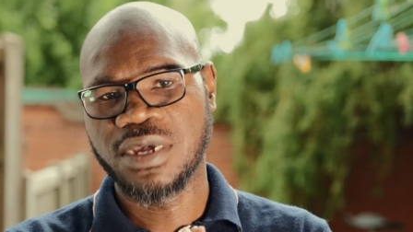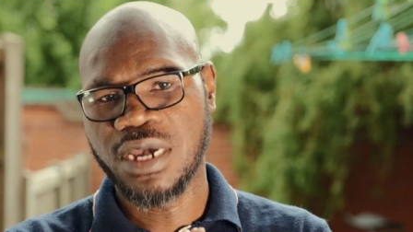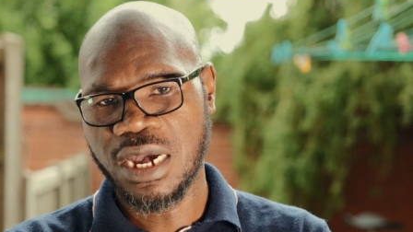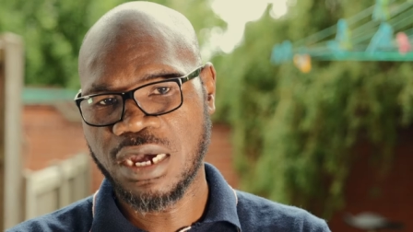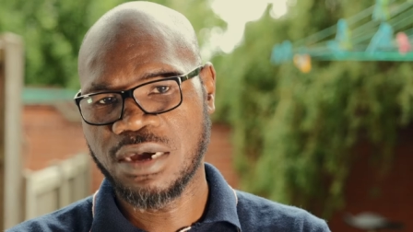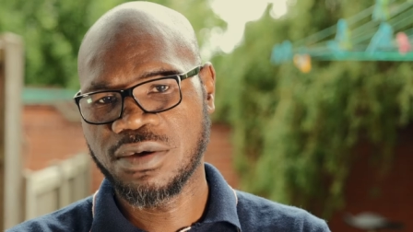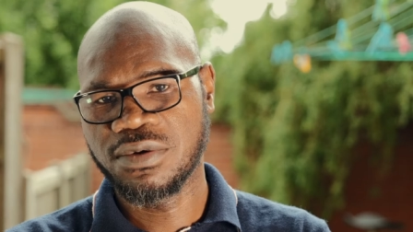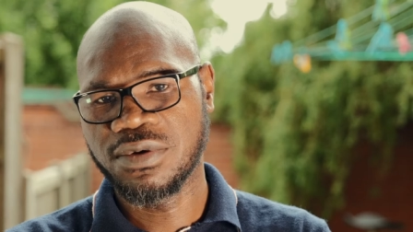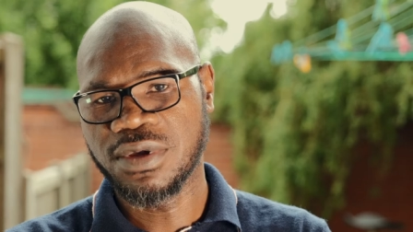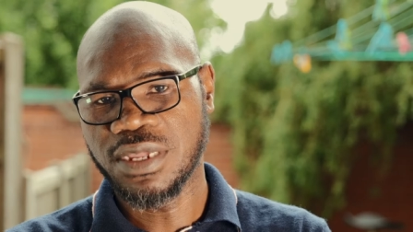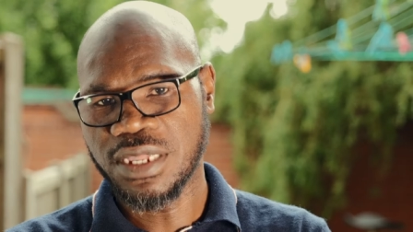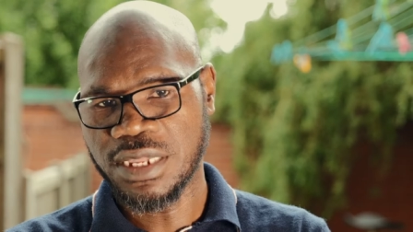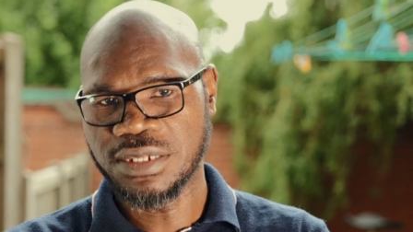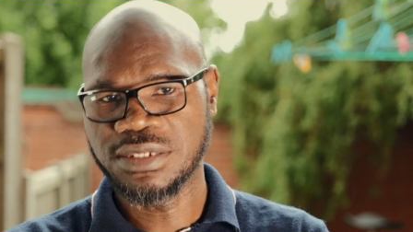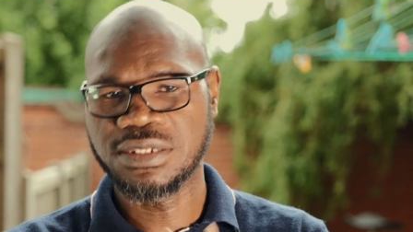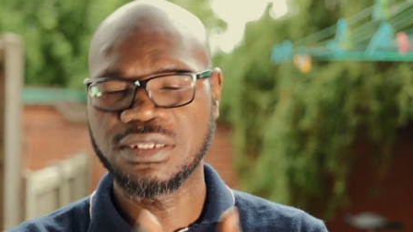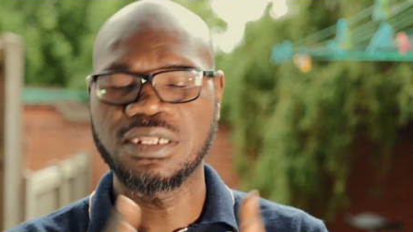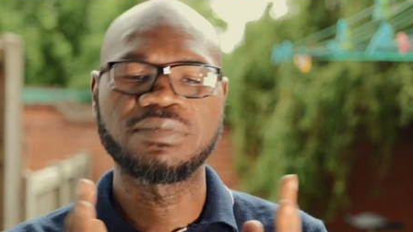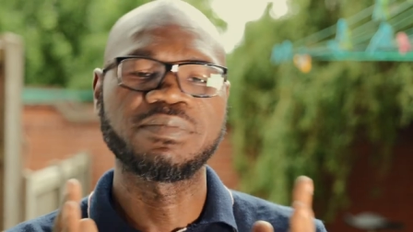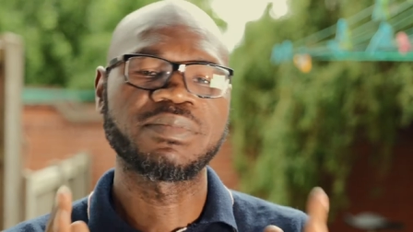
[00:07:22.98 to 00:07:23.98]
How
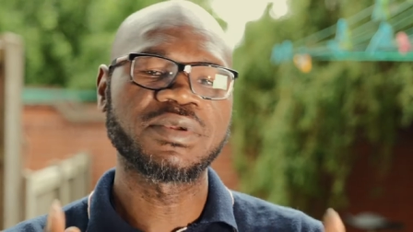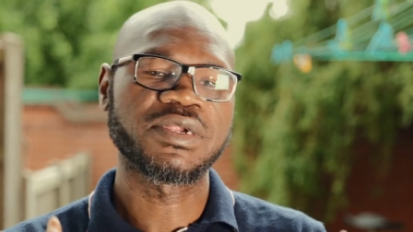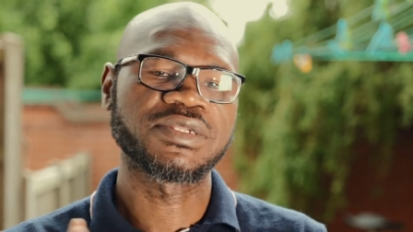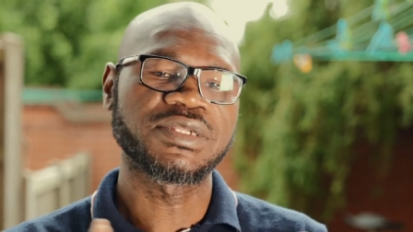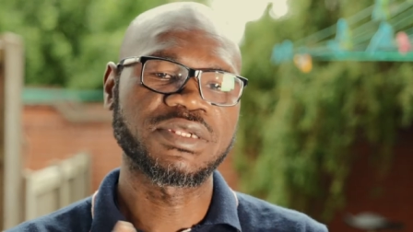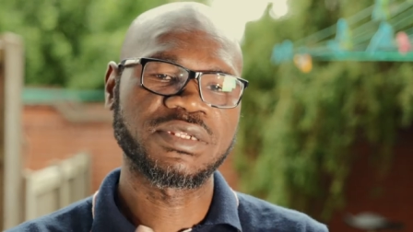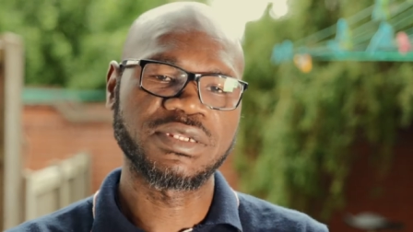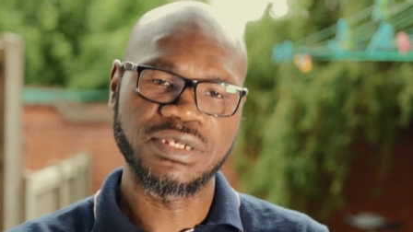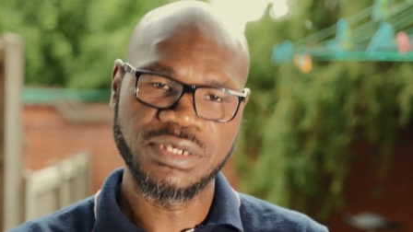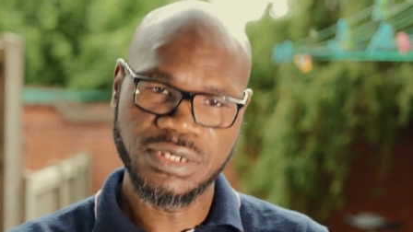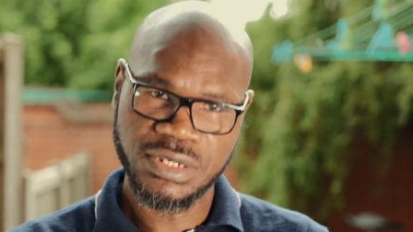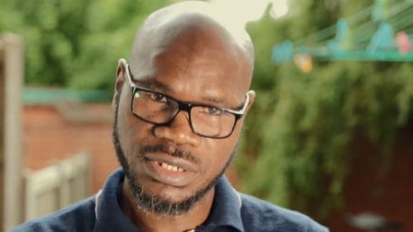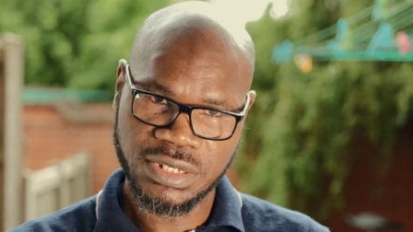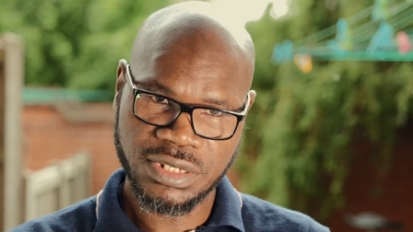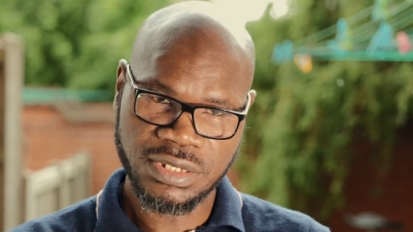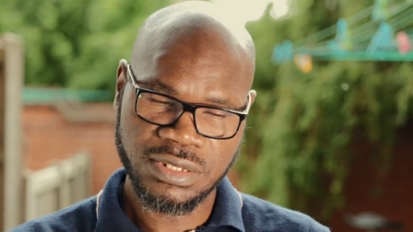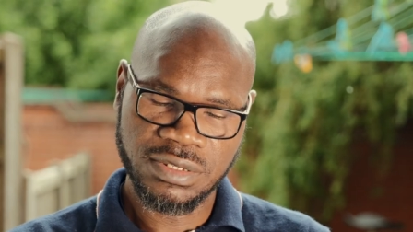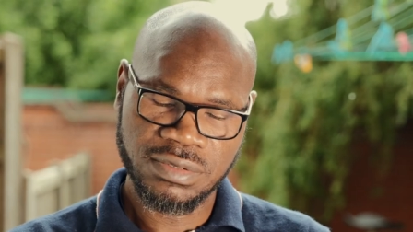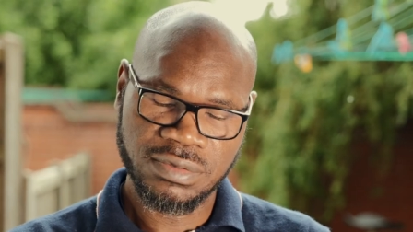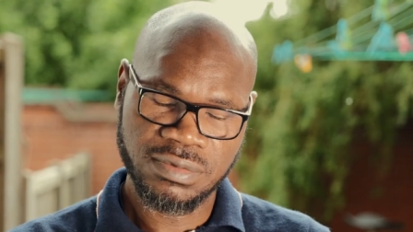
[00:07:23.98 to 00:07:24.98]
is depression
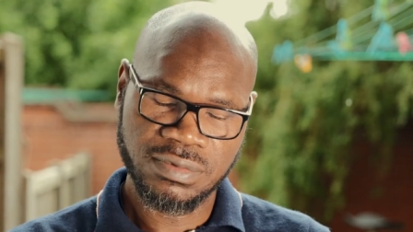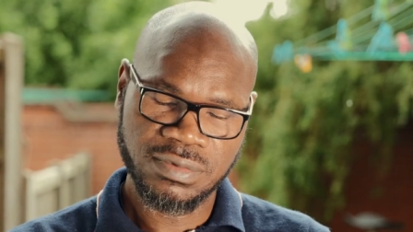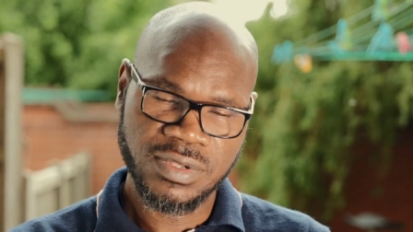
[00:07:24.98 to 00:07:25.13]
treated?